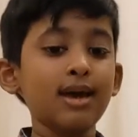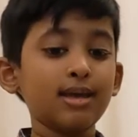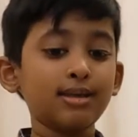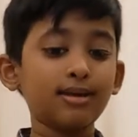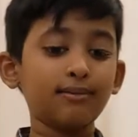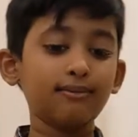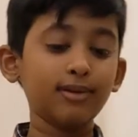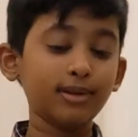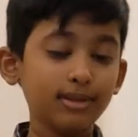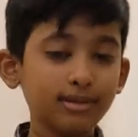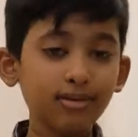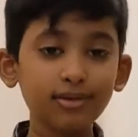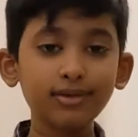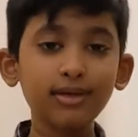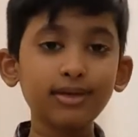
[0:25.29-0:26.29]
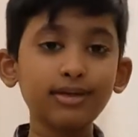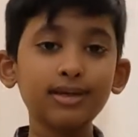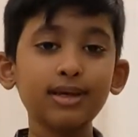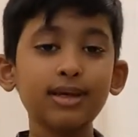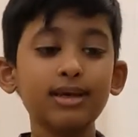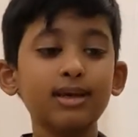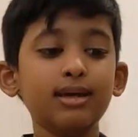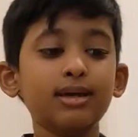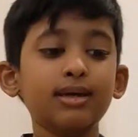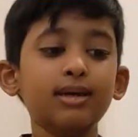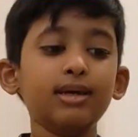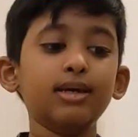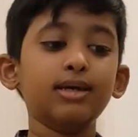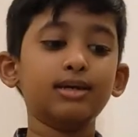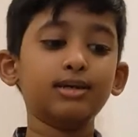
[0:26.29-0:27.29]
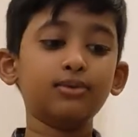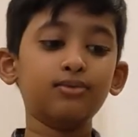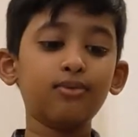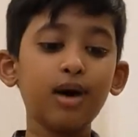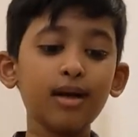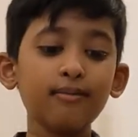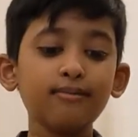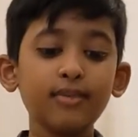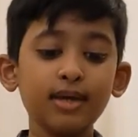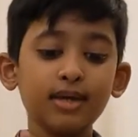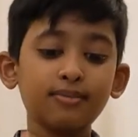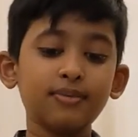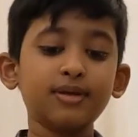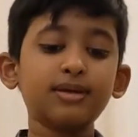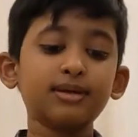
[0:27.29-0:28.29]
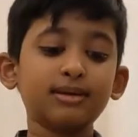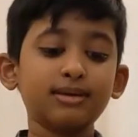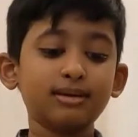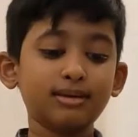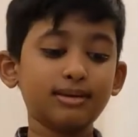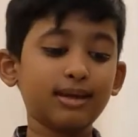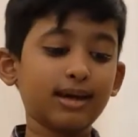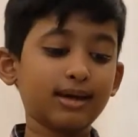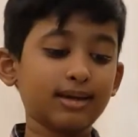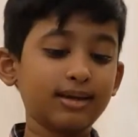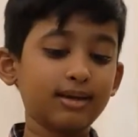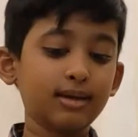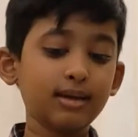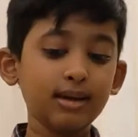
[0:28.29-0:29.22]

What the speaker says: the velocity is 1 meter per second.